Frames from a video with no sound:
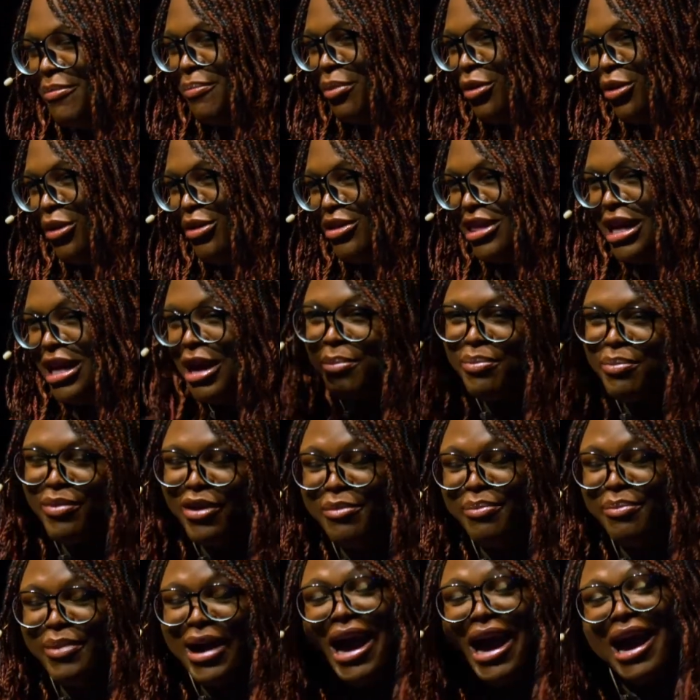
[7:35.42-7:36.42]
pulls up a
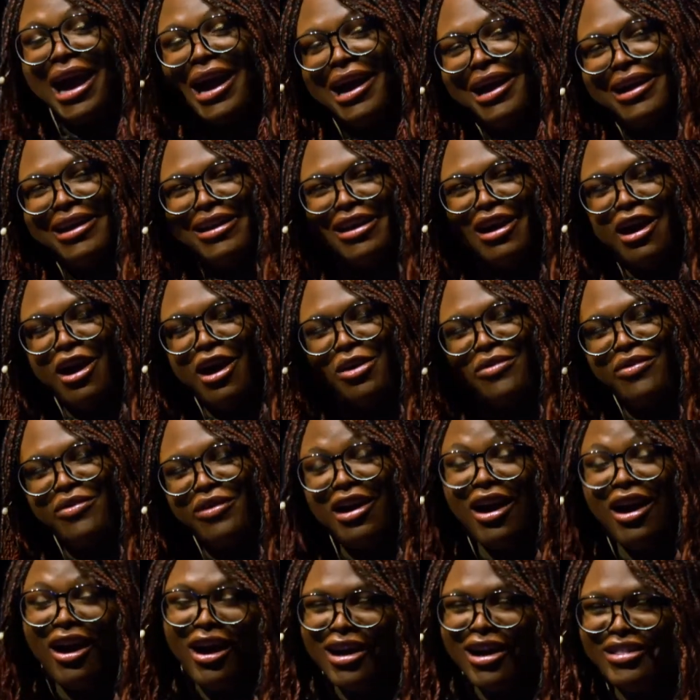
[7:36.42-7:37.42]
bag of a
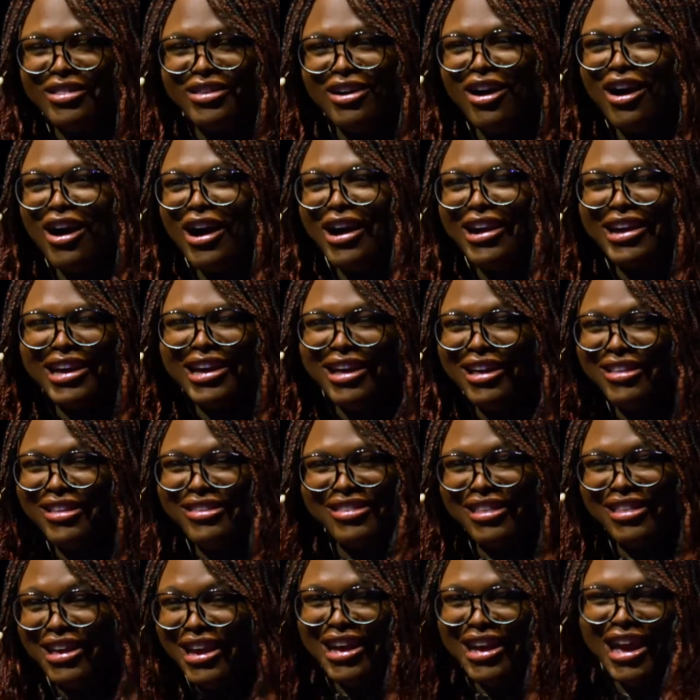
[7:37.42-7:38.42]
hot dog
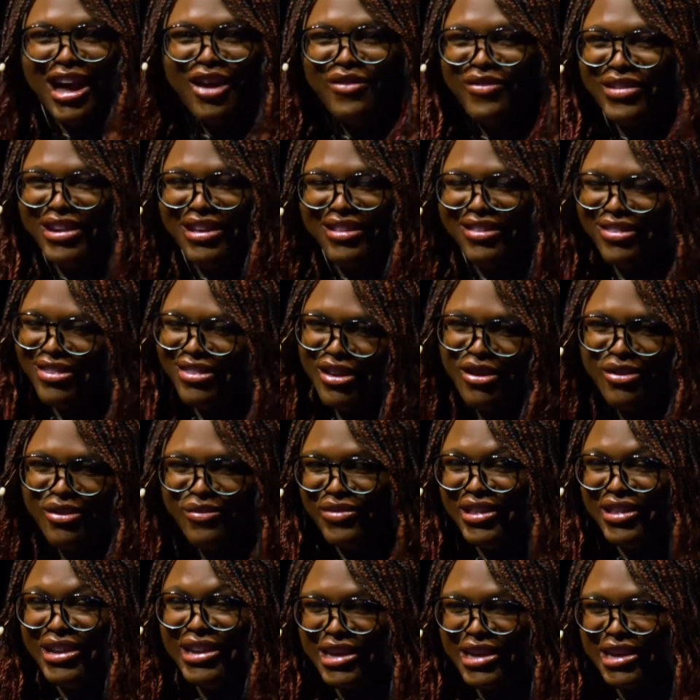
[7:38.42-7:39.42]
as evidence of
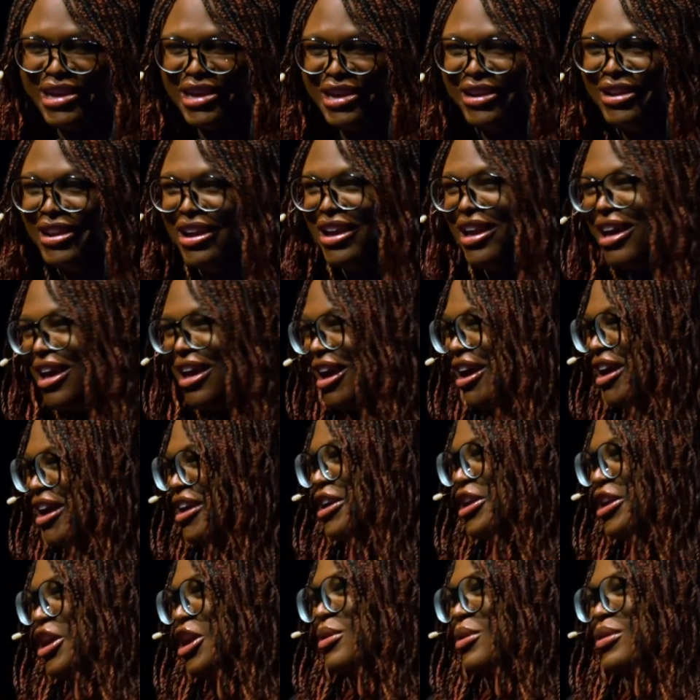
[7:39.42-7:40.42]
the deed,
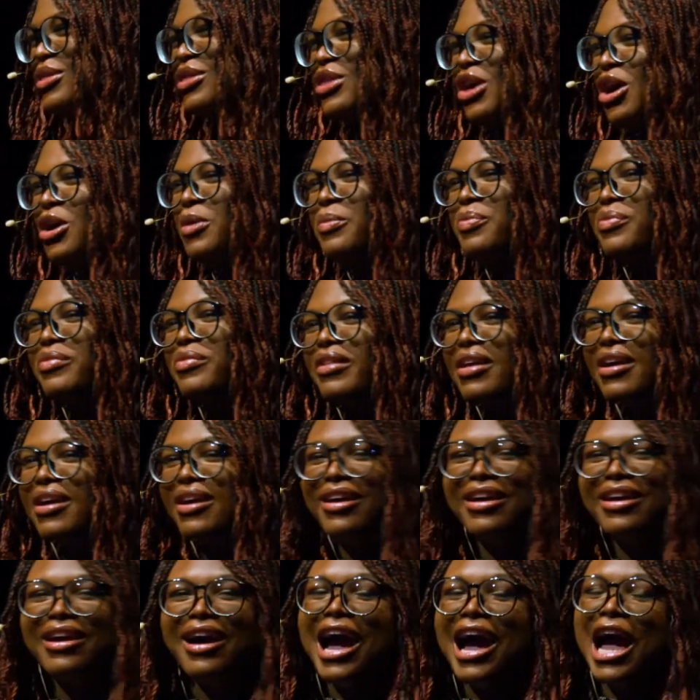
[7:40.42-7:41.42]
So
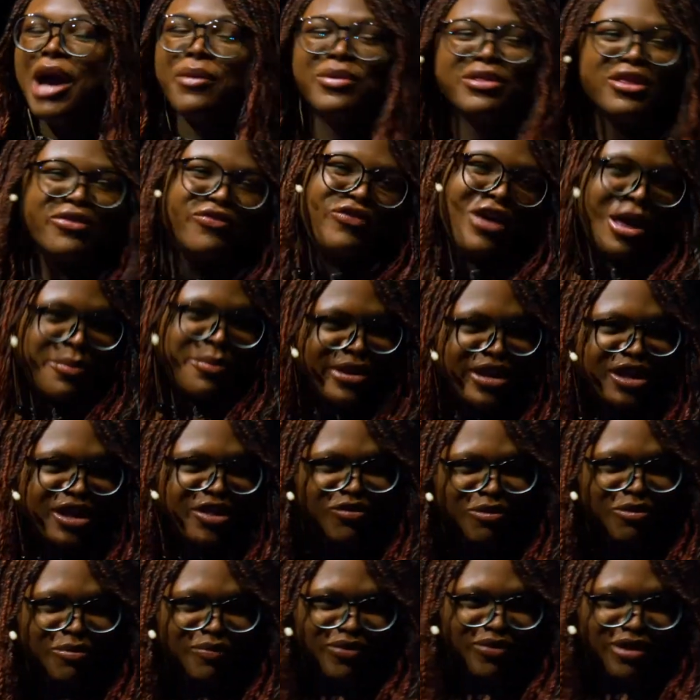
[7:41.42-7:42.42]
I was a feminist
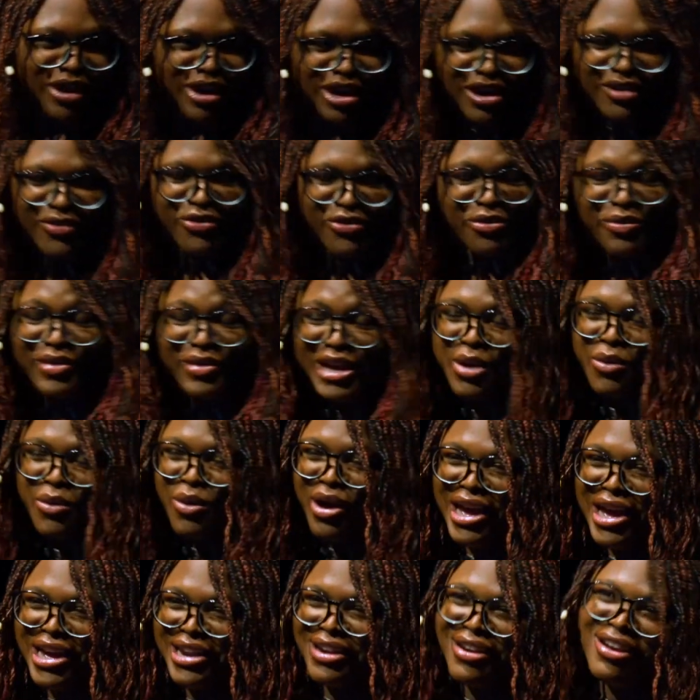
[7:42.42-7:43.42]
from day
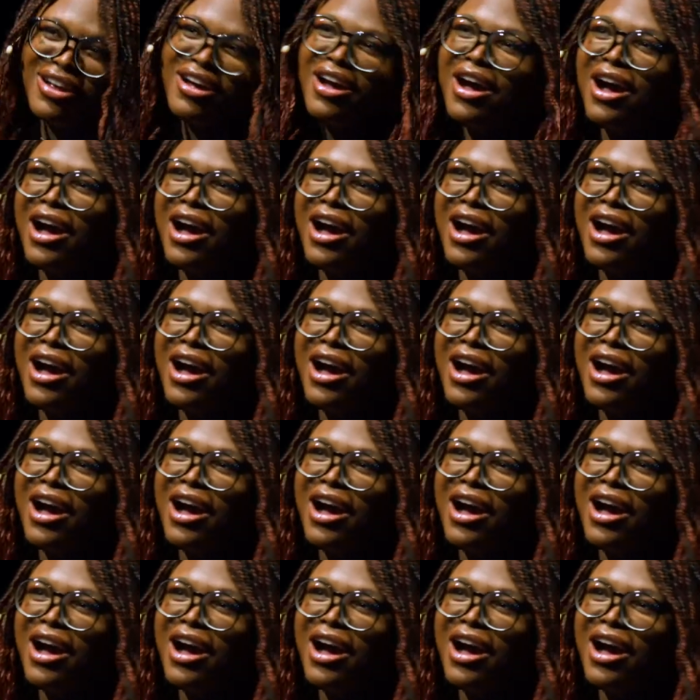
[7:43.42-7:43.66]
one,